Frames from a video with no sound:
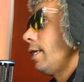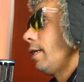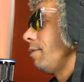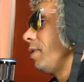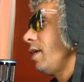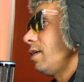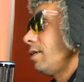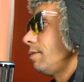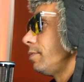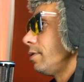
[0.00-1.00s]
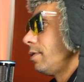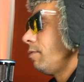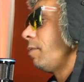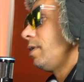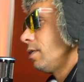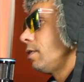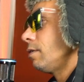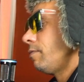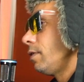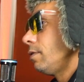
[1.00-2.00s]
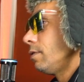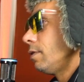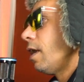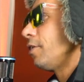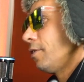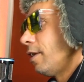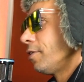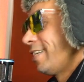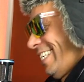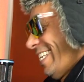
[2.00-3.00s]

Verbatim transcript: that's a blessing. Yeah, you want me to cook for you? Are you hungry?